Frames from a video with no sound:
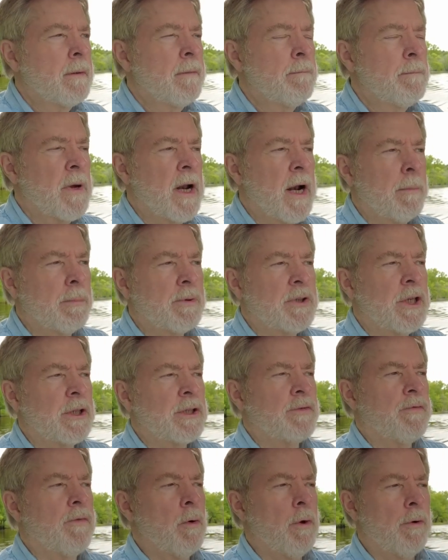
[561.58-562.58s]
I've been up
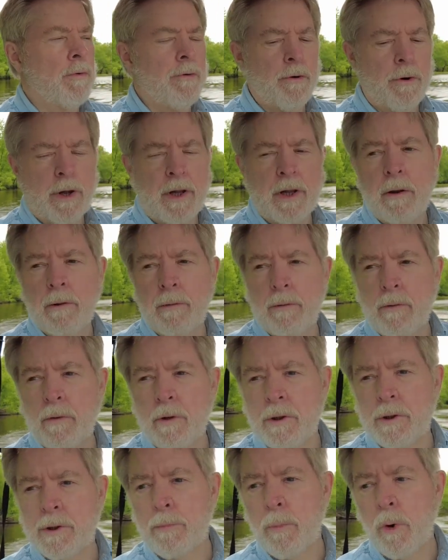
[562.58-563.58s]
since 4.30
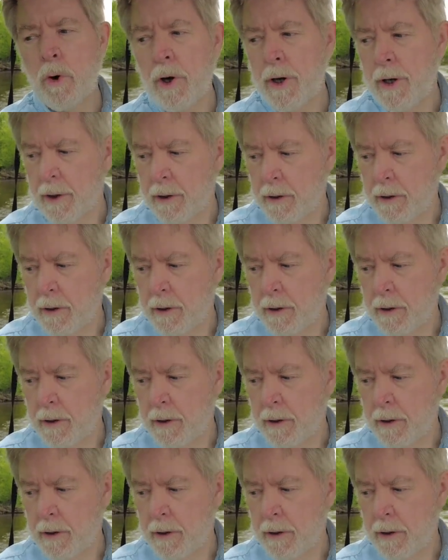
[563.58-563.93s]
this morning.